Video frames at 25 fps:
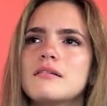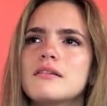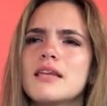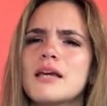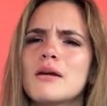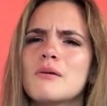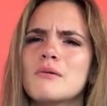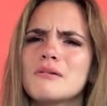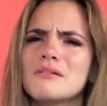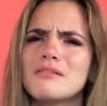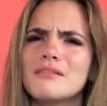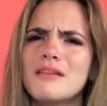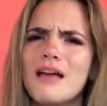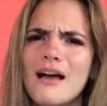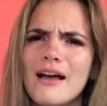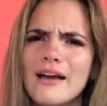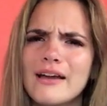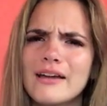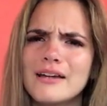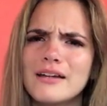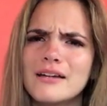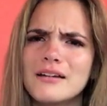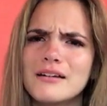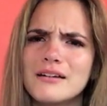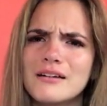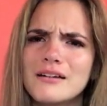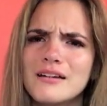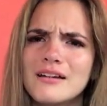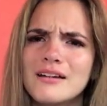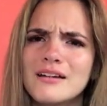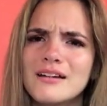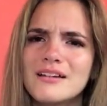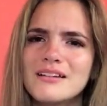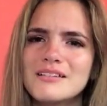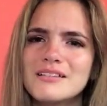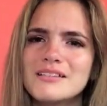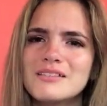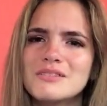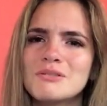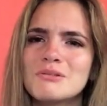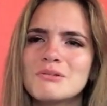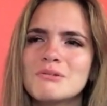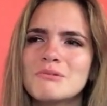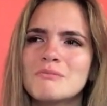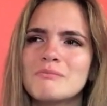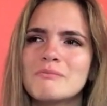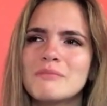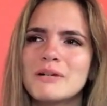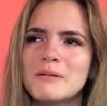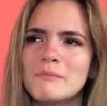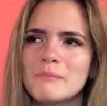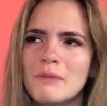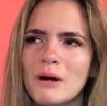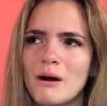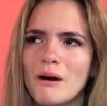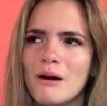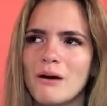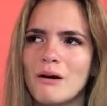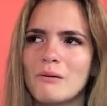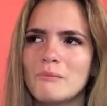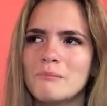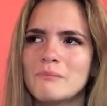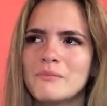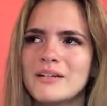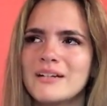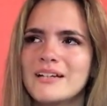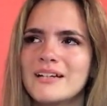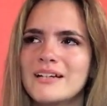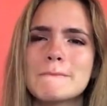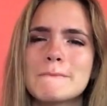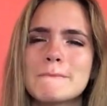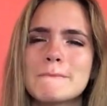they were lying to my mom.